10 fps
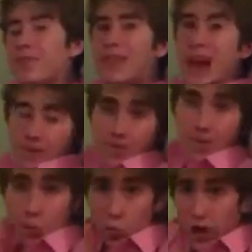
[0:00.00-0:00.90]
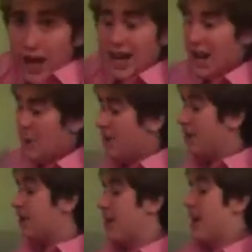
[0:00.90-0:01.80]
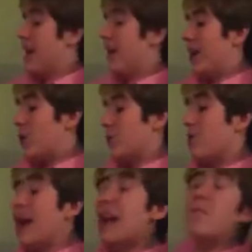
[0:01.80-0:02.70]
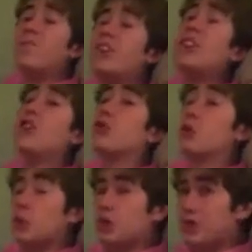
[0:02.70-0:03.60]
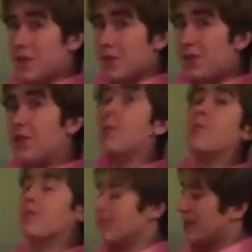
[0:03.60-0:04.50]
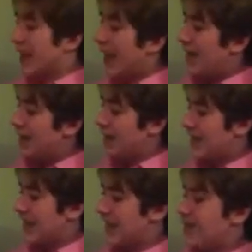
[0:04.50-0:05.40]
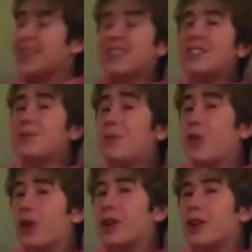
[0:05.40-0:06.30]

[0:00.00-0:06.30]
Now, for when it happened, that was May 5th through 7th, 1864.